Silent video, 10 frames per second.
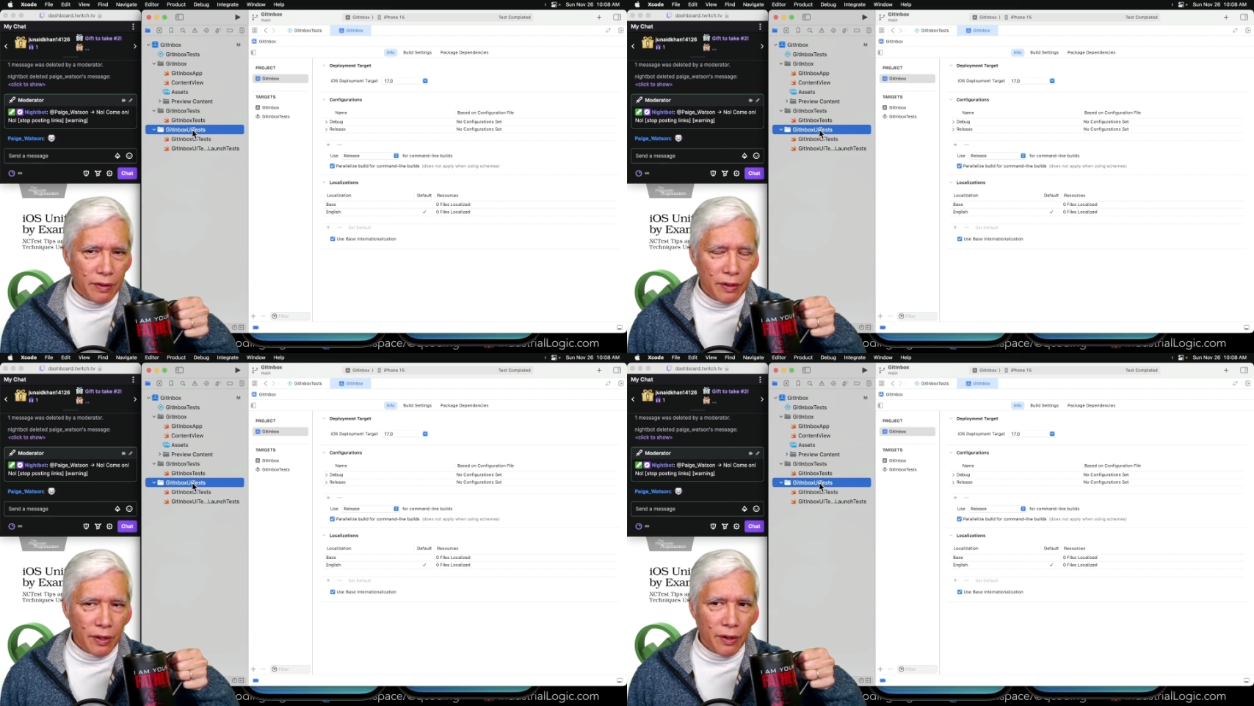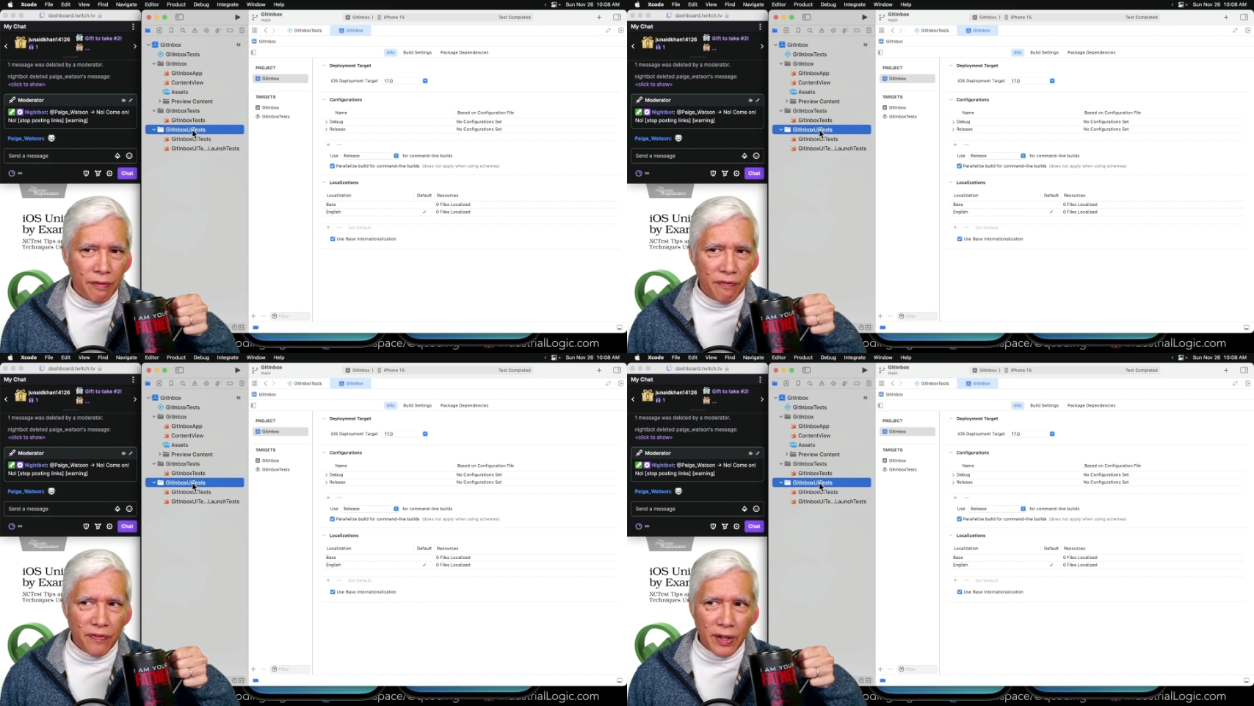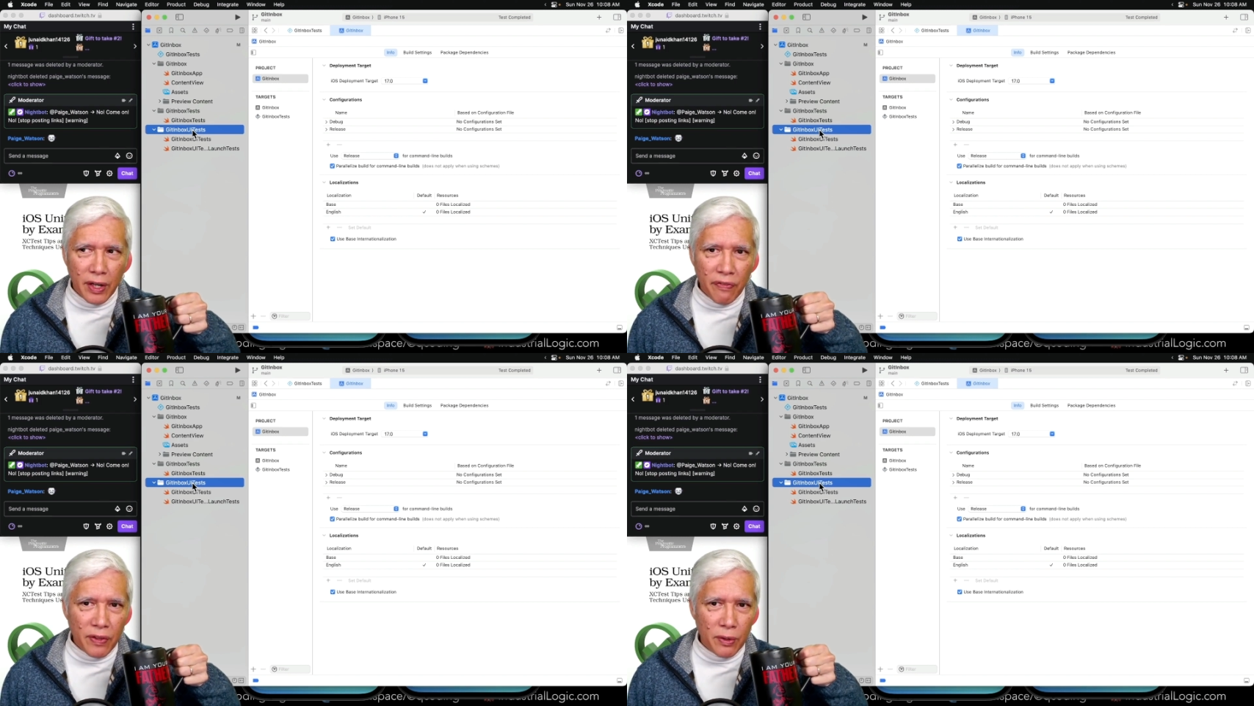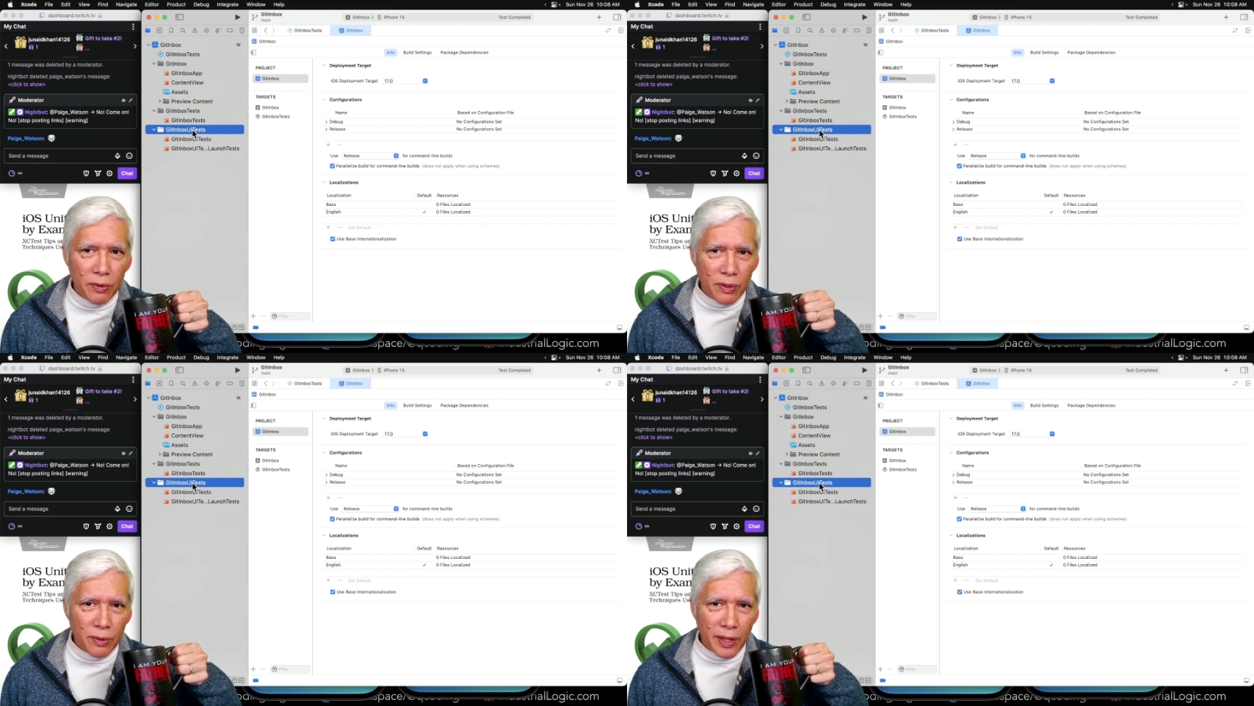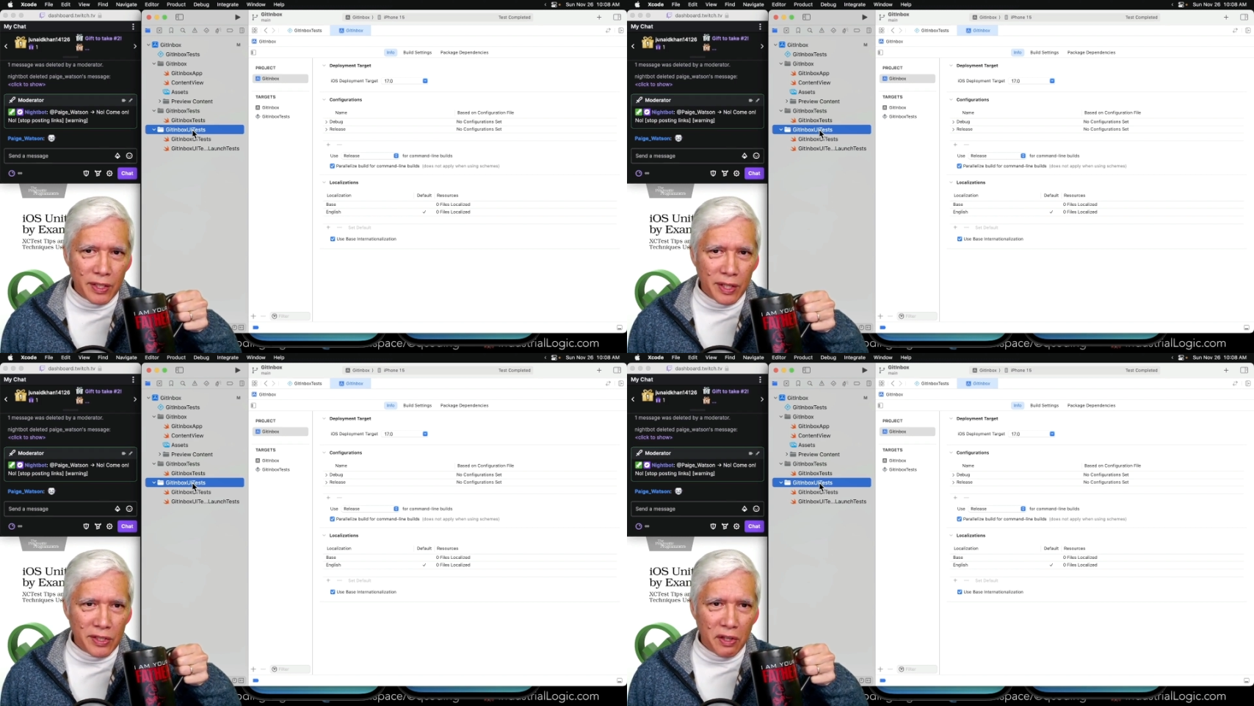There are very few UI
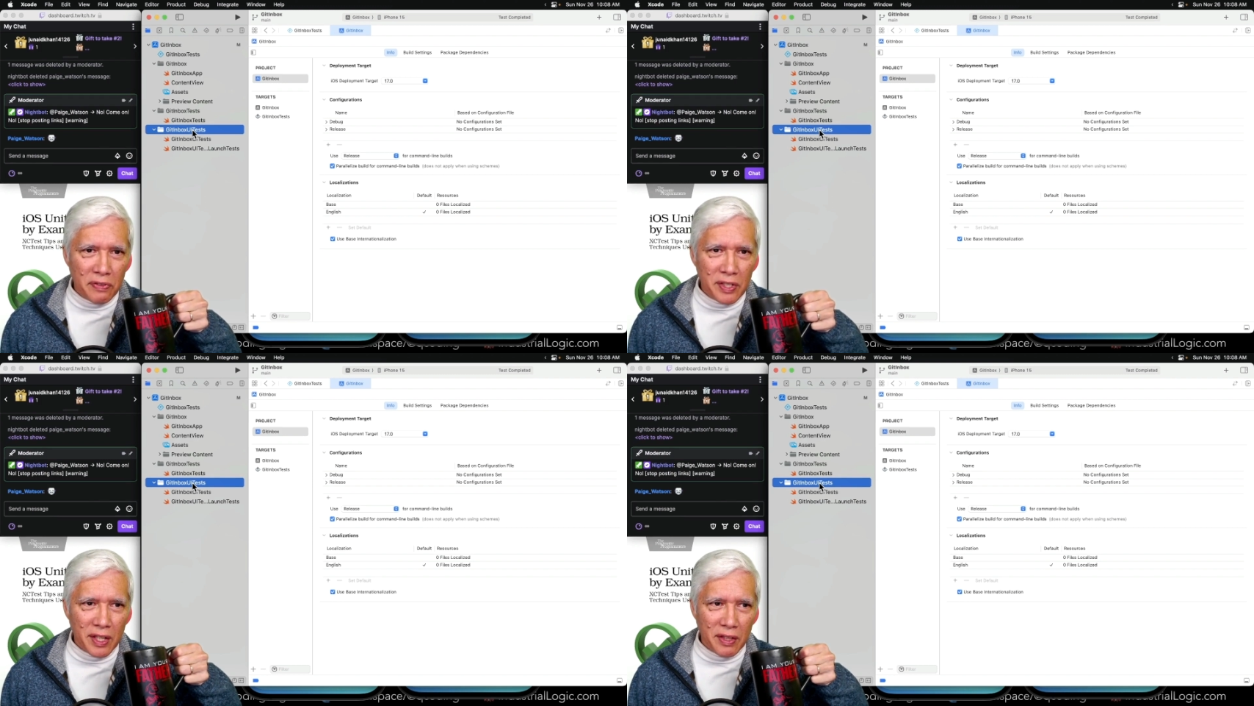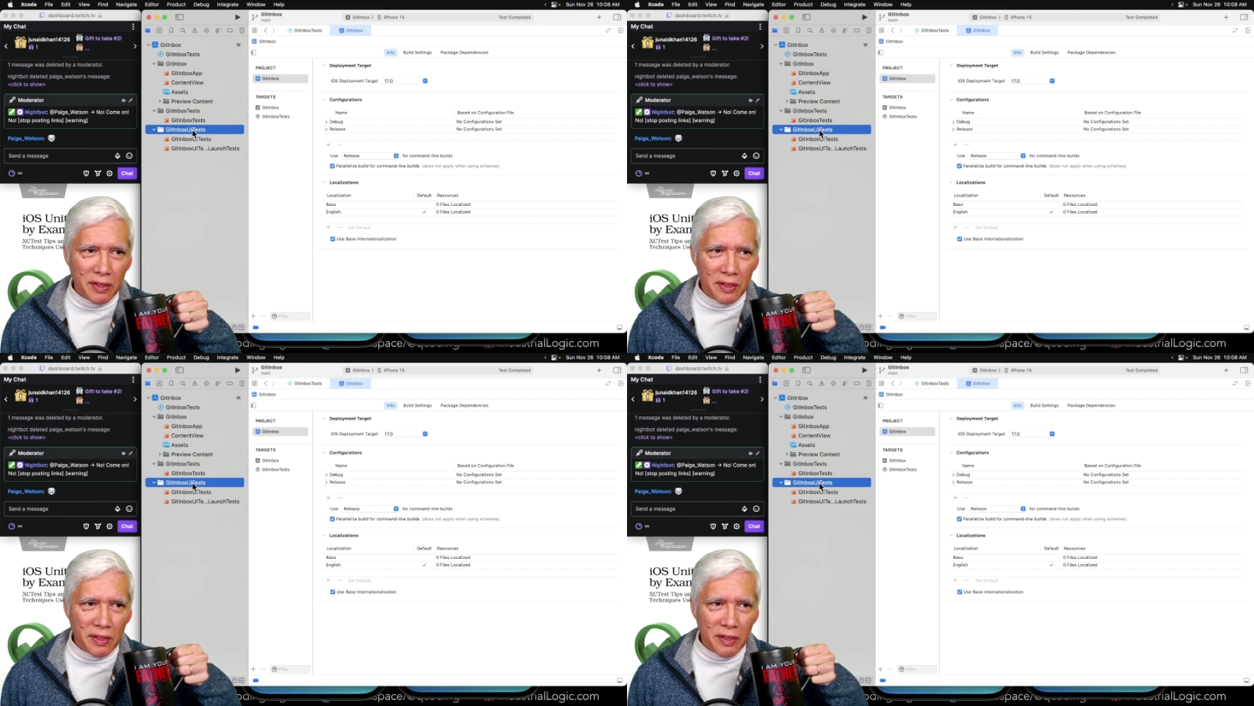tests I've seen